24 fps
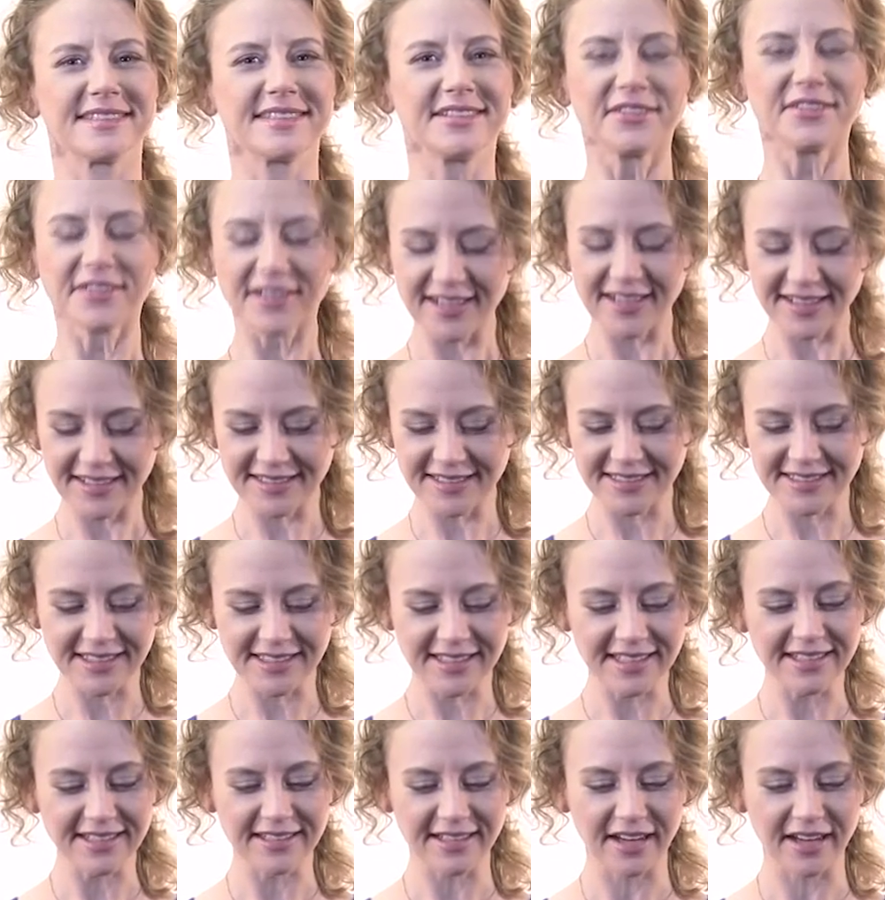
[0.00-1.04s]
And you're like
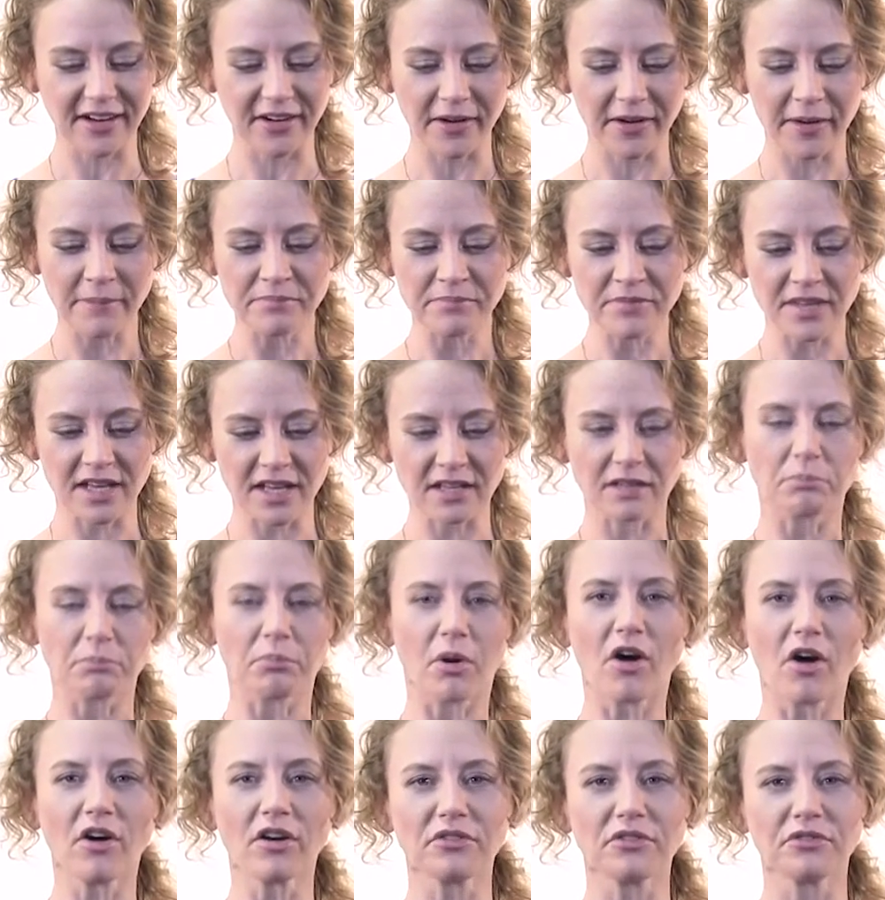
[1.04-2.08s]
sitting there and a
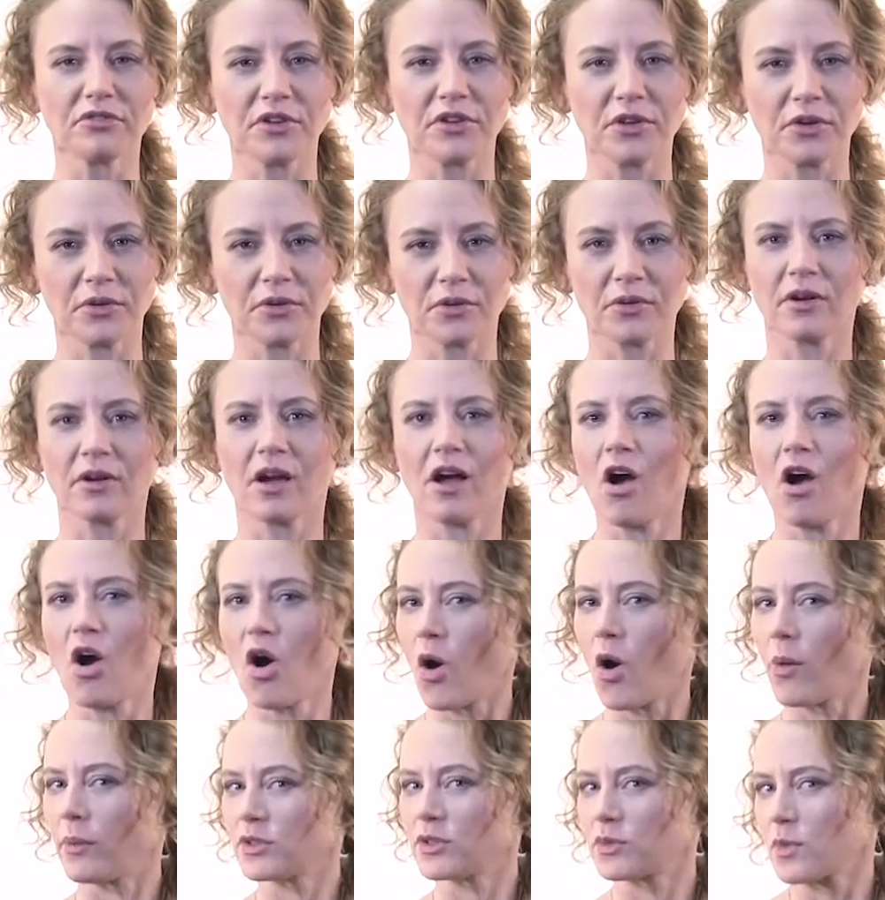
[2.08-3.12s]
part of you
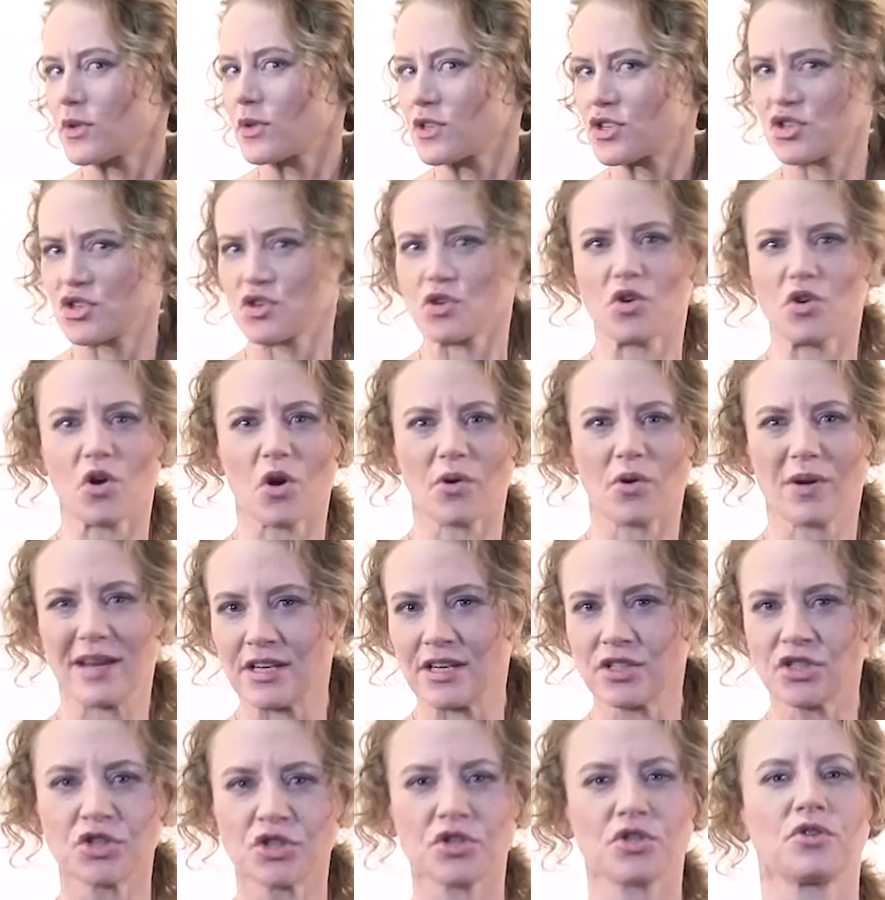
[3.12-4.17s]
wants to go
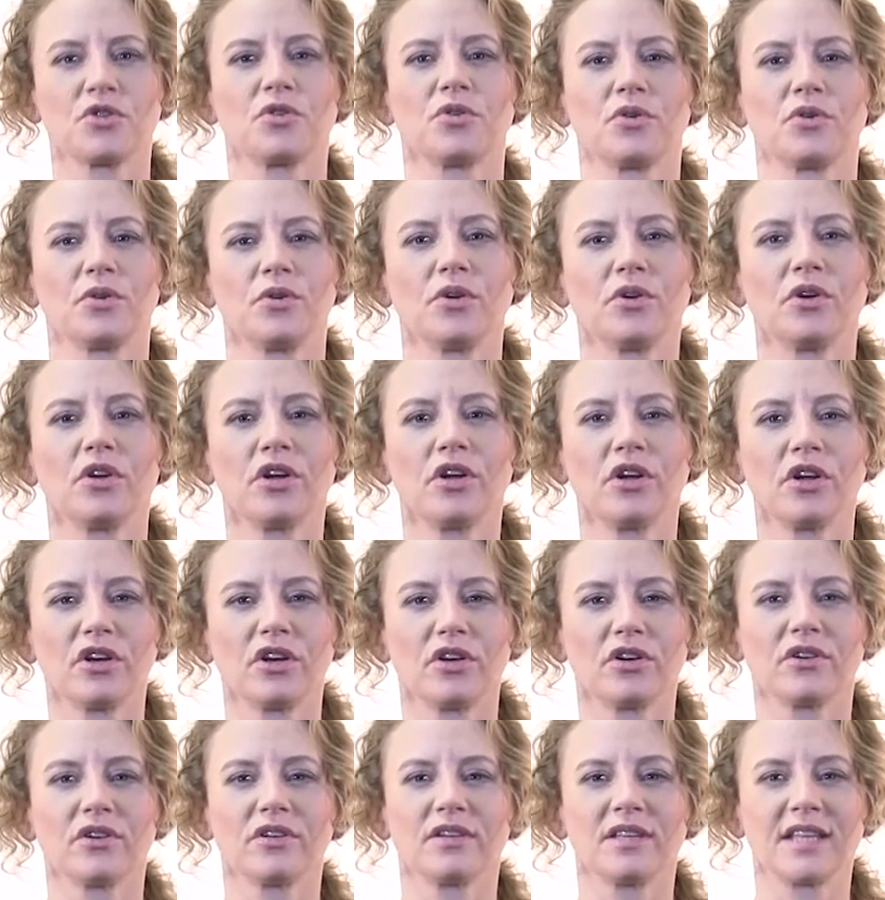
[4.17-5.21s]
into,
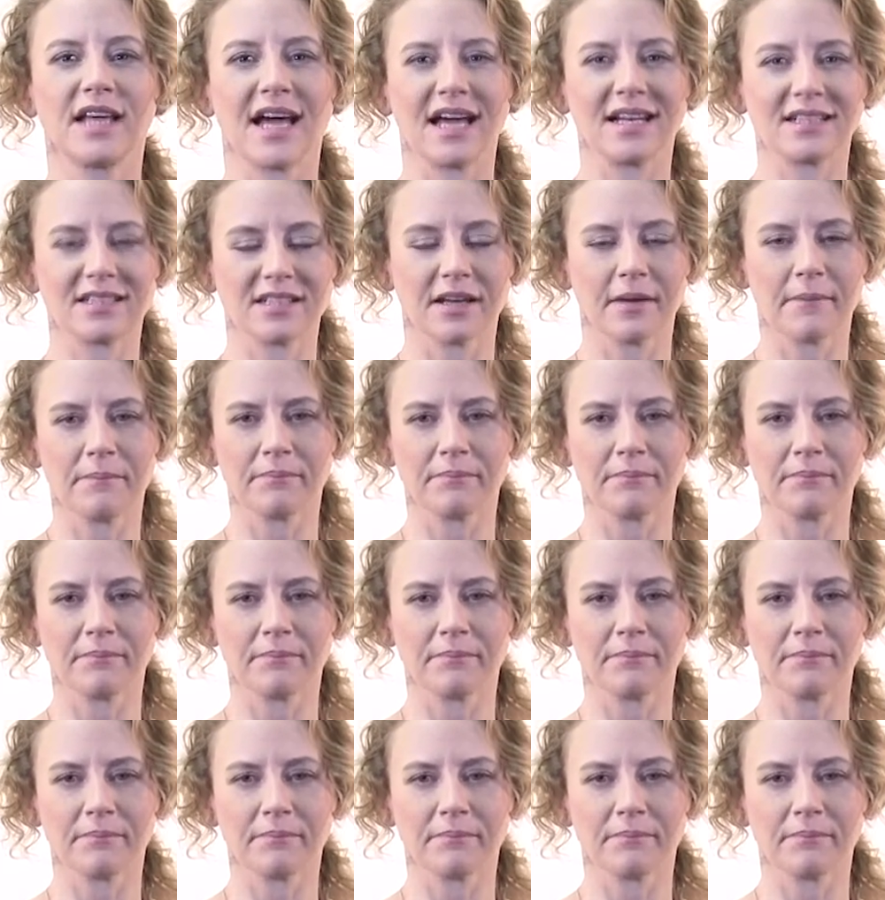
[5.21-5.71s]
that